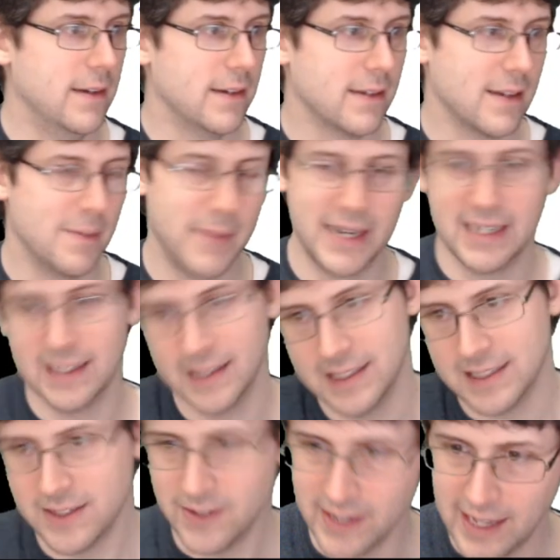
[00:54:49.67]
Combining
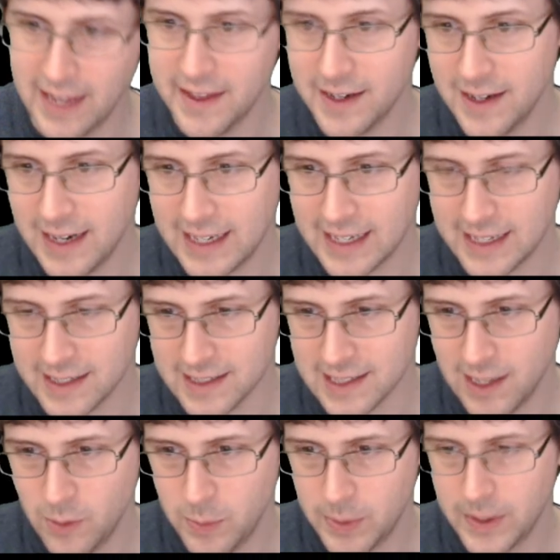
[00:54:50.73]
these two together, I can get a
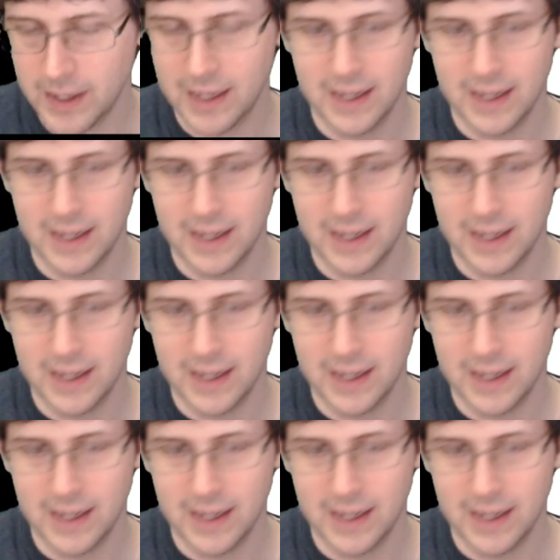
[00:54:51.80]
slope,